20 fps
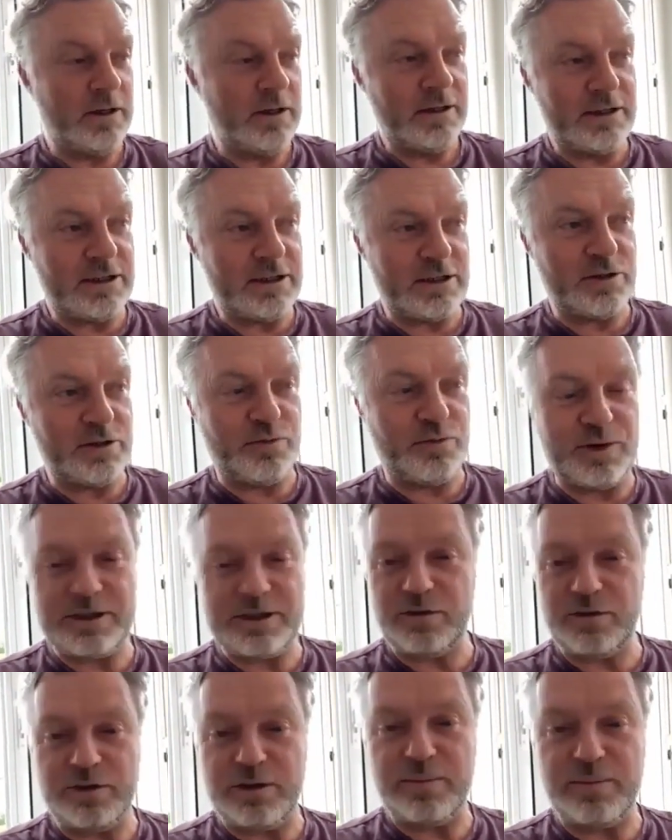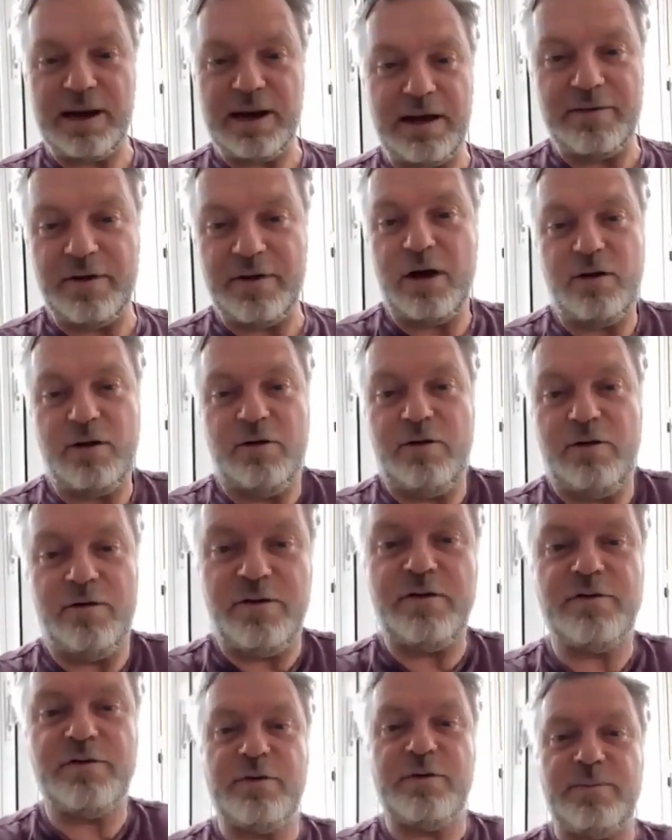This is a restaurant that might have
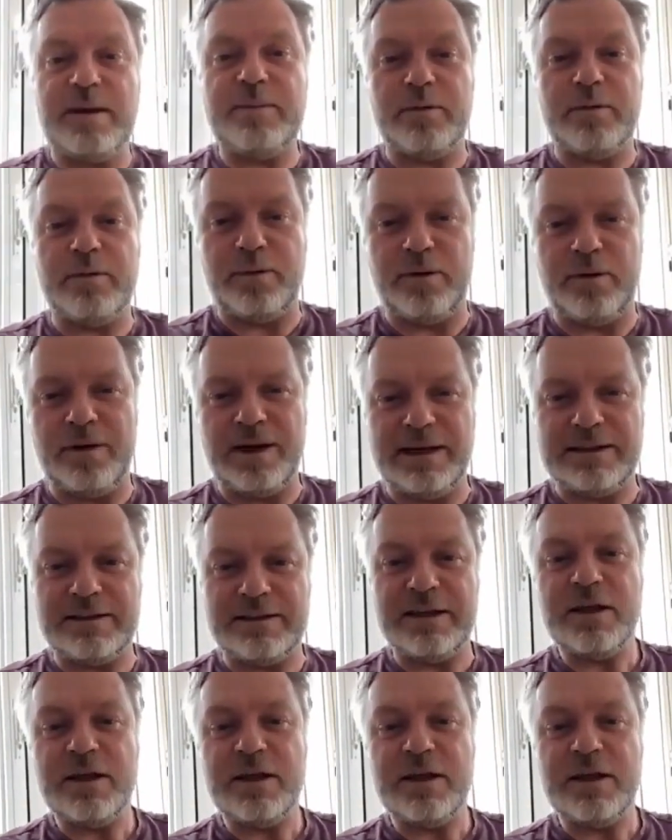150 people per night,